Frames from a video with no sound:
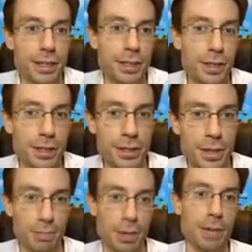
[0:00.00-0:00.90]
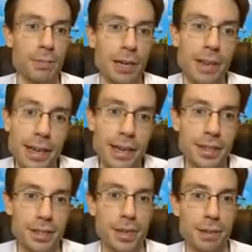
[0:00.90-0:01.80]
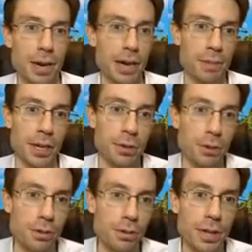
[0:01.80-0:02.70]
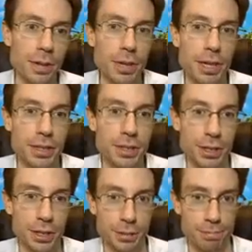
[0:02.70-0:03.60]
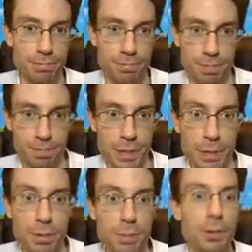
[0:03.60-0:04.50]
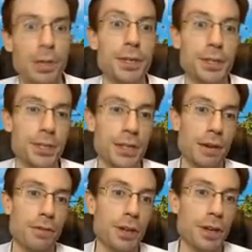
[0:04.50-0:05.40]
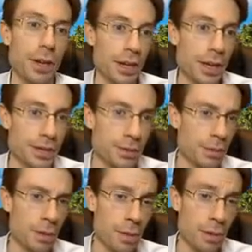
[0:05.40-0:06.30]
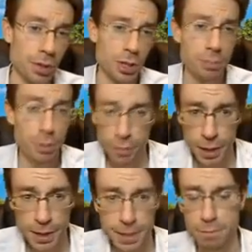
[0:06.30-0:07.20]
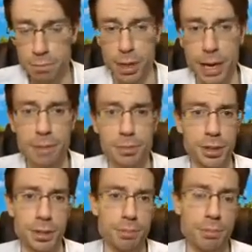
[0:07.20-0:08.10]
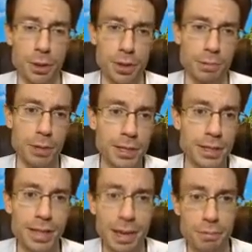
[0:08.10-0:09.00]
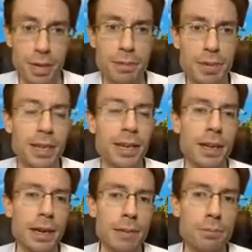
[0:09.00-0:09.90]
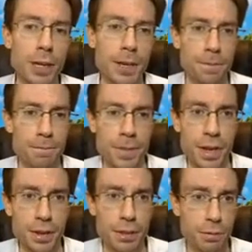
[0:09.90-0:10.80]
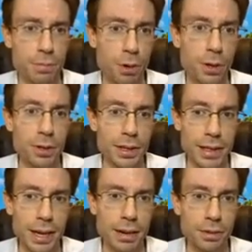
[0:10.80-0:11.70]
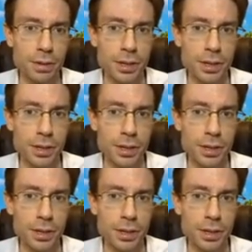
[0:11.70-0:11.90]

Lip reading: it's not backed by land. It's not backed by gold. I mean, it's just people printing stuff. And yes, am I maybe simplifying it? Perhaps. Is it more complex than that? Maybe. But I think if we boil it down,